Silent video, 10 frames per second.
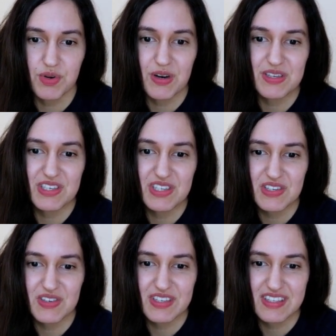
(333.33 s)
barge
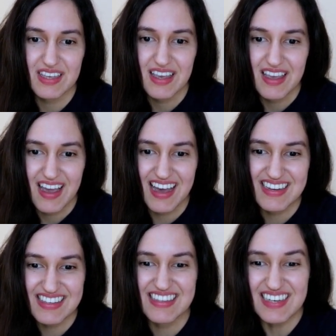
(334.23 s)
into His
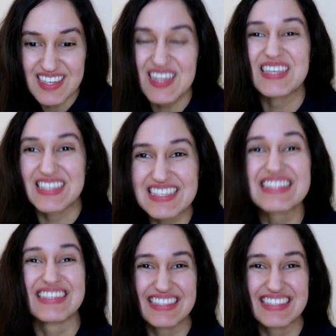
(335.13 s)
Highness study like this.